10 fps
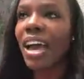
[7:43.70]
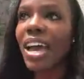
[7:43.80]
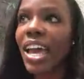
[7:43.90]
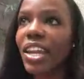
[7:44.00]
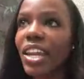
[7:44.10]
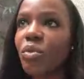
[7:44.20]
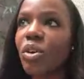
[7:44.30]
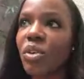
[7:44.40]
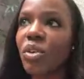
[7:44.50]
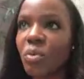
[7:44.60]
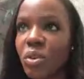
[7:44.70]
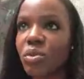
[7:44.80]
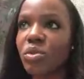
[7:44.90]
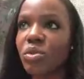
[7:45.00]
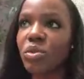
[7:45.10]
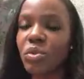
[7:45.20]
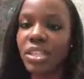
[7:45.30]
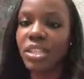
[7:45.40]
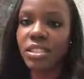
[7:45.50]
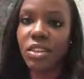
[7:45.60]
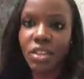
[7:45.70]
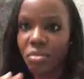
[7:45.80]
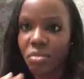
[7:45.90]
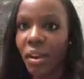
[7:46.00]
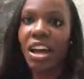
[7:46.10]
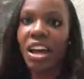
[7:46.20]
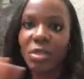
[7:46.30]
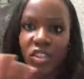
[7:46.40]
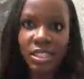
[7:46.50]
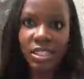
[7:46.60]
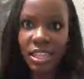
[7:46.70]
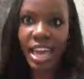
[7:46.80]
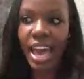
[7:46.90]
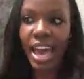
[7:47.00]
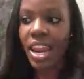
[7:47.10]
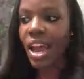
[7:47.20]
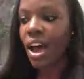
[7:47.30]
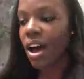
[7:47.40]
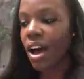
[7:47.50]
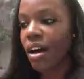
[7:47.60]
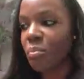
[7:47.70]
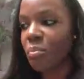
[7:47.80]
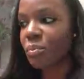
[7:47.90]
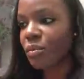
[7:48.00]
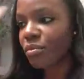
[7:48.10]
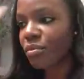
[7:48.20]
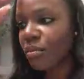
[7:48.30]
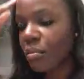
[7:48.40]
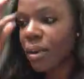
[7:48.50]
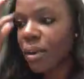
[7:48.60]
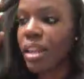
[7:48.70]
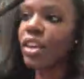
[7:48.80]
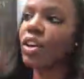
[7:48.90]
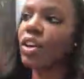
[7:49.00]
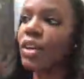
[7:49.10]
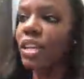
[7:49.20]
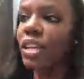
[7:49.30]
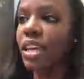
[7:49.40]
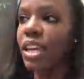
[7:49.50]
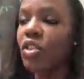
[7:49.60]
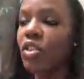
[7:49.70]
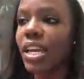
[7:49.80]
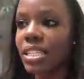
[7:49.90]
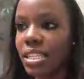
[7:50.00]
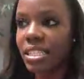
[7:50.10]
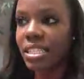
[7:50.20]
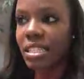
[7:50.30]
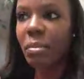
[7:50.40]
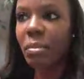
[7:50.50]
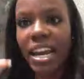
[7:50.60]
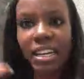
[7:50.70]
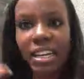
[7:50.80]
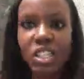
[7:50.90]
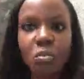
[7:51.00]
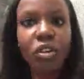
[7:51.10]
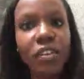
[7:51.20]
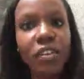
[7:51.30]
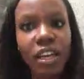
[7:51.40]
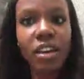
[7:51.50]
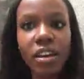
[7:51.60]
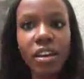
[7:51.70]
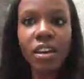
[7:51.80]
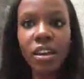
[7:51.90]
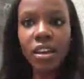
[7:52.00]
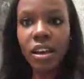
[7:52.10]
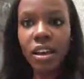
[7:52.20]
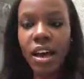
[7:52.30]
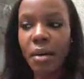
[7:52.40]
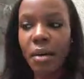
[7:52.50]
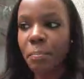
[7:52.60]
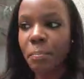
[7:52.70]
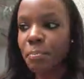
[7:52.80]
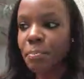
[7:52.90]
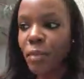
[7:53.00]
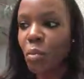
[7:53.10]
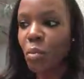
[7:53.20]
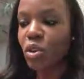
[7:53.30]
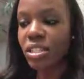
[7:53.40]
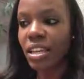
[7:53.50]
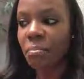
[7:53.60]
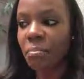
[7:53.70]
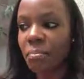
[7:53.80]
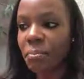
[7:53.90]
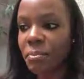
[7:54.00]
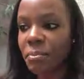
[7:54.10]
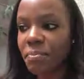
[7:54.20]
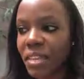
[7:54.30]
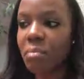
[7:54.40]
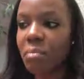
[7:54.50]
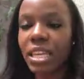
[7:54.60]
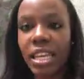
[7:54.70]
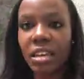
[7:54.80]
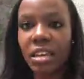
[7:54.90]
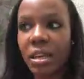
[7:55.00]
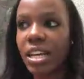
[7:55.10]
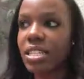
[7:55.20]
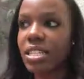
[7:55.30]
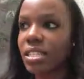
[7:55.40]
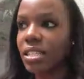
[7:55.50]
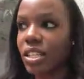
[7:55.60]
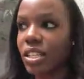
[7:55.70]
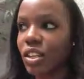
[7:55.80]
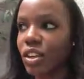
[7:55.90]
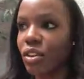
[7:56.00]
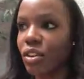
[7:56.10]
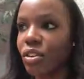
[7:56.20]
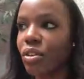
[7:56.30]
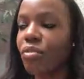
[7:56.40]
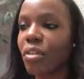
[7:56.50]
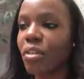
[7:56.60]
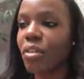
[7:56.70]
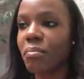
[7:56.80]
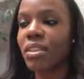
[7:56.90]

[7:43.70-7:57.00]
I don't know anyone who's, who's necessarily throwing up. I shouldn't say that. Um, but, you know, it, it creates this, this body dysmorphia um, almost in, in bikini because, you know, you go from this